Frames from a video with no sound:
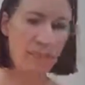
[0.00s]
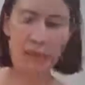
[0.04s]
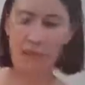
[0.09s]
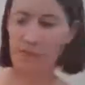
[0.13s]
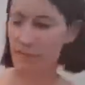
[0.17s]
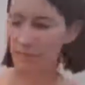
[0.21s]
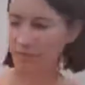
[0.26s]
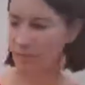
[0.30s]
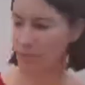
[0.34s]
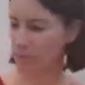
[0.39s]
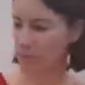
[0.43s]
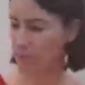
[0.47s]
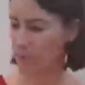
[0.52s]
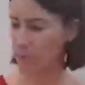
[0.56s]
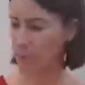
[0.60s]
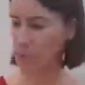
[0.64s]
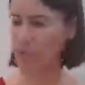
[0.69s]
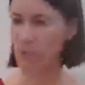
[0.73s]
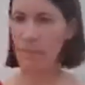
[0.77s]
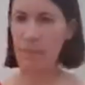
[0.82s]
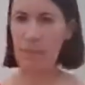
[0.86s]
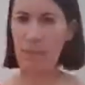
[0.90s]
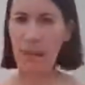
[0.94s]
So I've
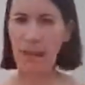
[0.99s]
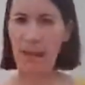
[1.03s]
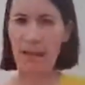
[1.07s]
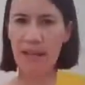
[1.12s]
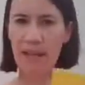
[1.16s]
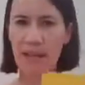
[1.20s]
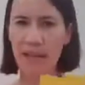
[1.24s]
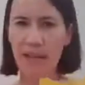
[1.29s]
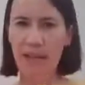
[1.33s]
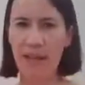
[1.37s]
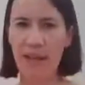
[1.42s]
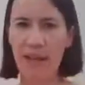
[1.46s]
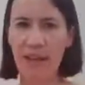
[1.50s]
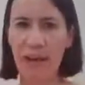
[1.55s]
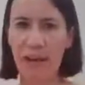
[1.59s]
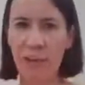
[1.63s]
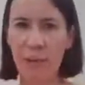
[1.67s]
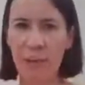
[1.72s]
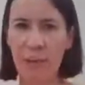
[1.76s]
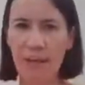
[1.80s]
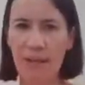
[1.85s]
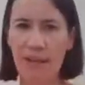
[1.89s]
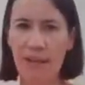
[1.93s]
been prepared and I've
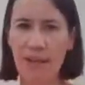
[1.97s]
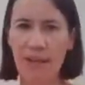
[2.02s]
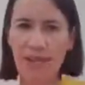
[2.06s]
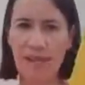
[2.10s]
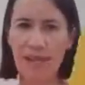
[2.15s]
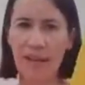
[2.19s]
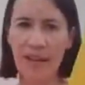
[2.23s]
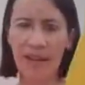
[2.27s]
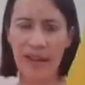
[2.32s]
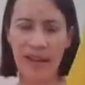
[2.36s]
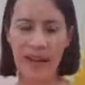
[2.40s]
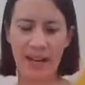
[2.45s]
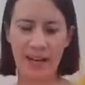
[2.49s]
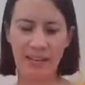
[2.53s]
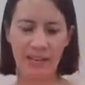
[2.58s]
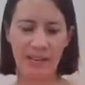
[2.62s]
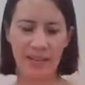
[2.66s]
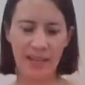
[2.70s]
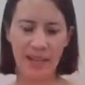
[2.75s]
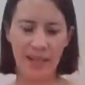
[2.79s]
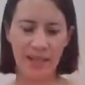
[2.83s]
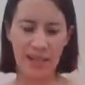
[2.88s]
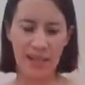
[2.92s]
cut most of mine
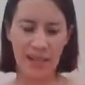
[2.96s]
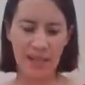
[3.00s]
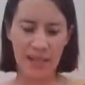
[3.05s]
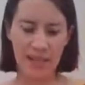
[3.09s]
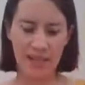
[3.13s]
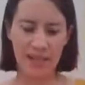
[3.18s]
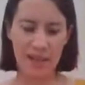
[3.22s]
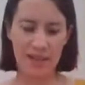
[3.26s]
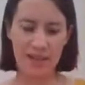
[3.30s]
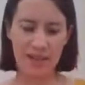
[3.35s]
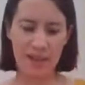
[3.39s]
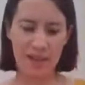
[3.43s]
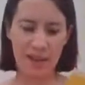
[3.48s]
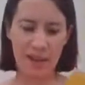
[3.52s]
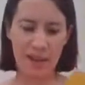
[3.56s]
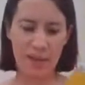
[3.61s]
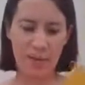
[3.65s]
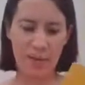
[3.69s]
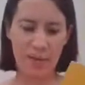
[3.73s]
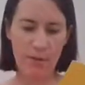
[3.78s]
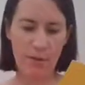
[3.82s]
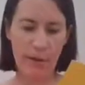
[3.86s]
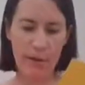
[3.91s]
out.
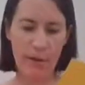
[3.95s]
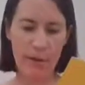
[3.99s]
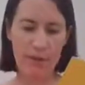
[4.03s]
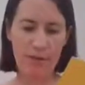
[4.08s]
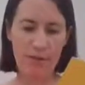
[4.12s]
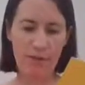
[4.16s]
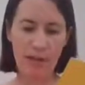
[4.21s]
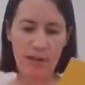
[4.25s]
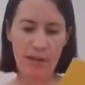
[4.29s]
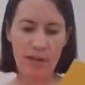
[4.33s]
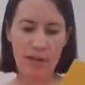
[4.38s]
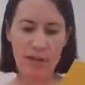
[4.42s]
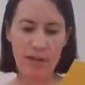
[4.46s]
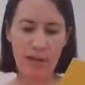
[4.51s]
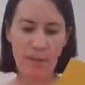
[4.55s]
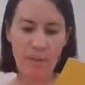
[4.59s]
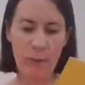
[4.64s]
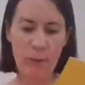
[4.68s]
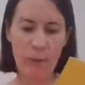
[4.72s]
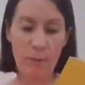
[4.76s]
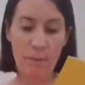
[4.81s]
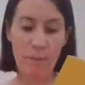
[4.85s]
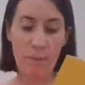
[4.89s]
So if you do
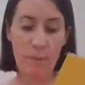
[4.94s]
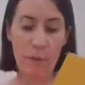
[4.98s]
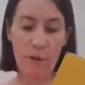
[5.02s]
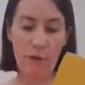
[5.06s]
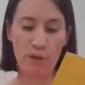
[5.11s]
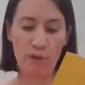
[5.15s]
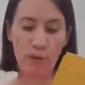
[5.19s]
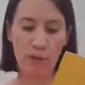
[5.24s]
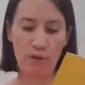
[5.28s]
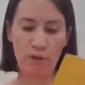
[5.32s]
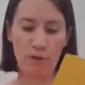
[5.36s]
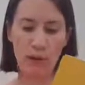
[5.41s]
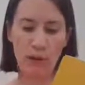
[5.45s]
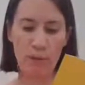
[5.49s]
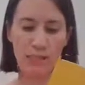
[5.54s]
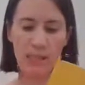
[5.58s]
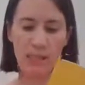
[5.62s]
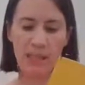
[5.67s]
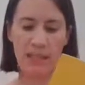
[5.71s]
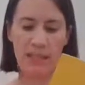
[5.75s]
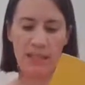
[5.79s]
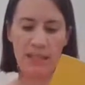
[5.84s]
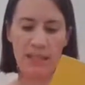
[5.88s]
that with both of your
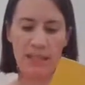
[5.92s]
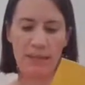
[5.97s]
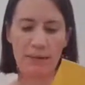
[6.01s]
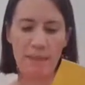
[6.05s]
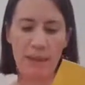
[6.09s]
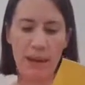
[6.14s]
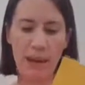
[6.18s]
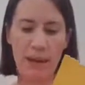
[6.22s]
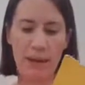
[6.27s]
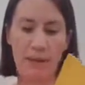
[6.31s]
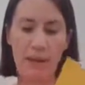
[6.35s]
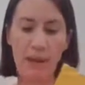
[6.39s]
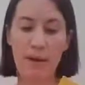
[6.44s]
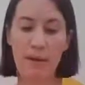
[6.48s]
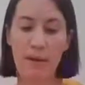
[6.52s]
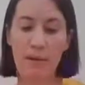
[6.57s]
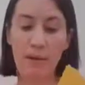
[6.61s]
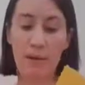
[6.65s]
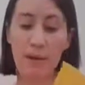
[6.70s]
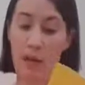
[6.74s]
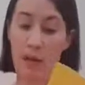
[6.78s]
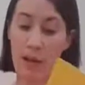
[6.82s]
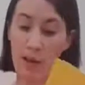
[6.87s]
pieces of
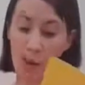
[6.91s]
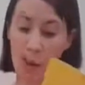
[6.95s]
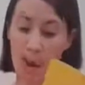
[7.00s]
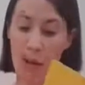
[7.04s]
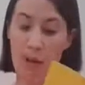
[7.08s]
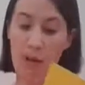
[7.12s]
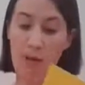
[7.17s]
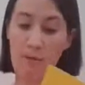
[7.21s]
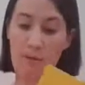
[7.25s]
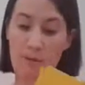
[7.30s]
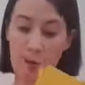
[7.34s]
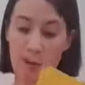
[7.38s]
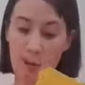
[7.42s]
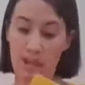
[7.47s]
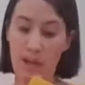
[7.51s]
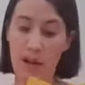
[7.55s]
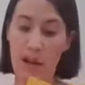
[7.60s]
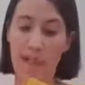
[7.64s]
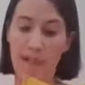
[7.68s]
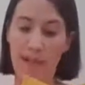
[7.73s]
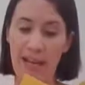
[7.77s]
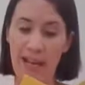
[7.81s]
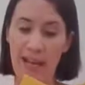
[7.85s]
paper, fold it in half
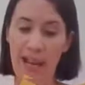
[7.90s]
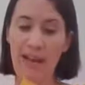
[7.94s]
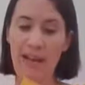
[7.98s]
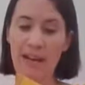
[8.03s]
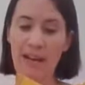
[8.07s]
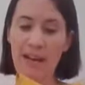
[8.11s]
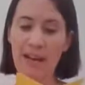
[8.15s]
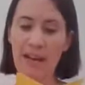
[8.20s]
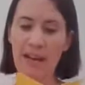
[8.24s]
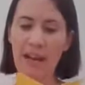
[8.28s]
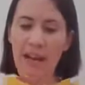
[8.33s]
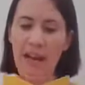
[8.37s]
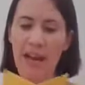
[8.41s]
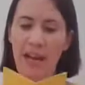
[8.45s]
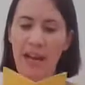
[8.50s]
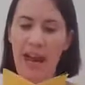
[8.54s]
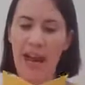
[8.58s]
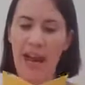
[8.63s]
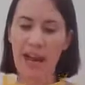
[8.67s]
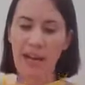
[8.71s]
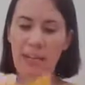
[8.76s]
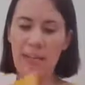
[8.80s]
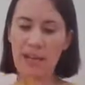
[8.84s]
again,
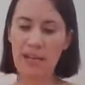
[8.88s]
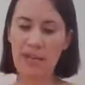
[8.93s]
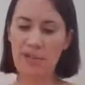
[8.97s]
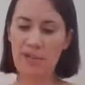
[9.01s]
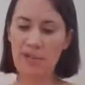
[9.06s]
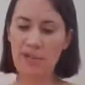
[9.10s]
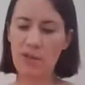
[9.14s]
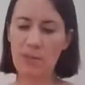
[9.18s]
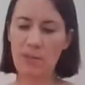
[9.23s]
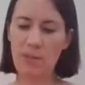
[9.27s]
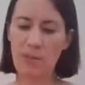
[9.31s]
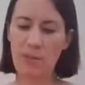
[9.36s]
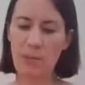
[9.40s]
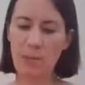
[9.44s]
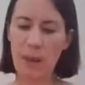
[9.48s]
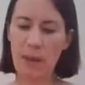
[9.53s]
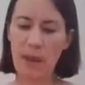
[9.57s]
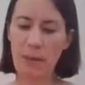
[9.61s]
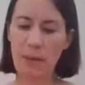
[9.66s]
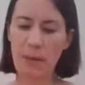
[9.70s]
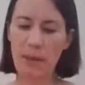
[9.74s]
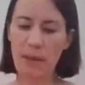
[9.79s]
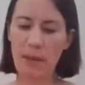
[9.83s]
how many strips of
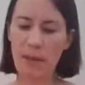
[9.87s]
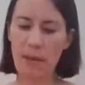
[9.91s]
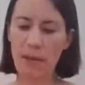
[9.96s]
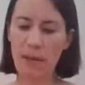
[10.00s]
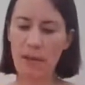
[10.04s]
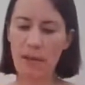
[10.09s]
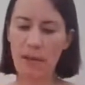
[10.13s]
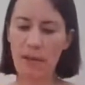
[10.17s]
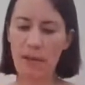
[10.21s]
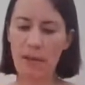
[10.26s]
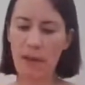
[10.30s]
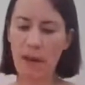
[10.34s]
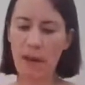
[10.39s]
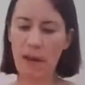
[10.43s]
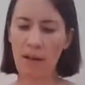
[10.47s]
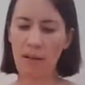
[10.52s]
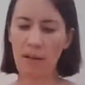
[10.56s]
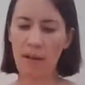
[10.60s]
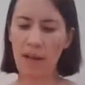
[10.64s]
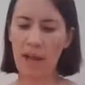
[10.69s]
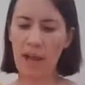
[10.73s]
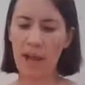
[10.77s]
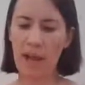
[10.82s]
paper
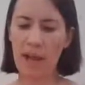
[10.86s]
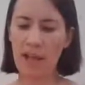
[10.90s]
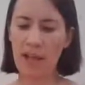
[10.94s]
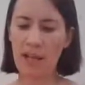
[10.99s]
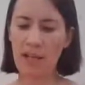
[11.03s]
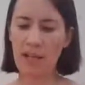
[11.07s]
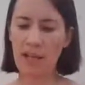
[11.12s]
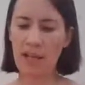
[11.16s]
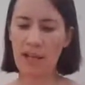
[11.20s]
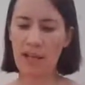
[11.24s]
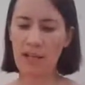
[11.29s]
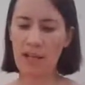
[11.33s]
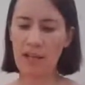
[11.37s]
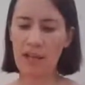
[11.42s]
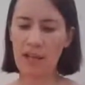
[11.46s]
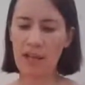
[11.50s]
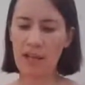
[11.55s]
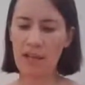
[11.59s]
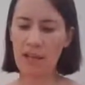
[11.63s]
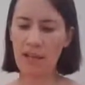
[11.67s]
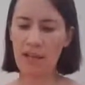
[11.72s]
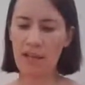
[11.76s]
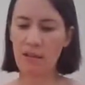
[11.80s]
are we going to end up
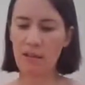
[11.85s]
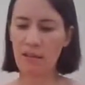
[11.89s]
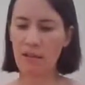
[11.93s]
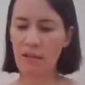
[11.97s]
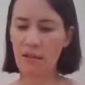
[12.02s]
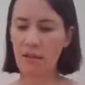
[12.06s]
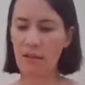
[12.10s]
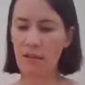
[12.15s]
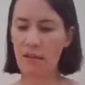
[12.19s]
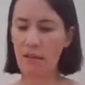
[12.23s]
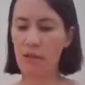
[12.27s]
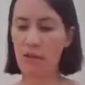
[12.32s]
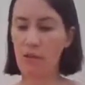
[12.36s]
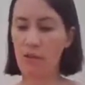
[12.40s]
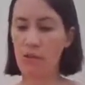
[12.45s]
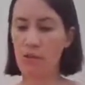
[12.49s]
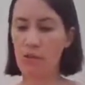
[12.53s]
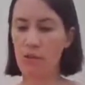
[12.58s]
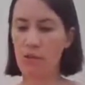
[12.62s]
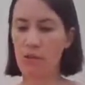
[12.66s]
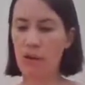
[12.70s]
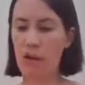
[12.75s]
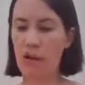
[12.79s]
with?
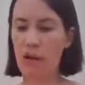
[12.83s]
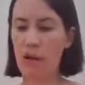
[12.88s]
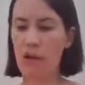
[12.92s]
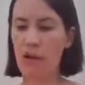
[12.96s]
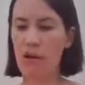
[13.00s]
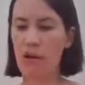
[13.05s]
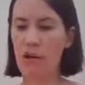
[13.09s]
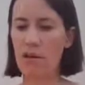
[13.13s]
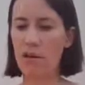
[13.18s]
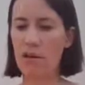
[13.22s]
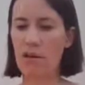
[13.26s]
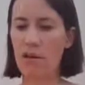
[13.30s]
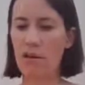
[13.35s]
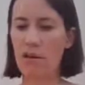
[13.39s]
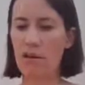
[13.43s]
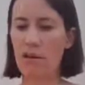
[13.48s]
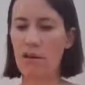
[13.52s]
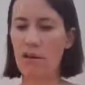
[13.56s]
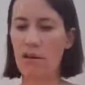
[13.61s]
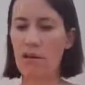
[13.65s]
Or card?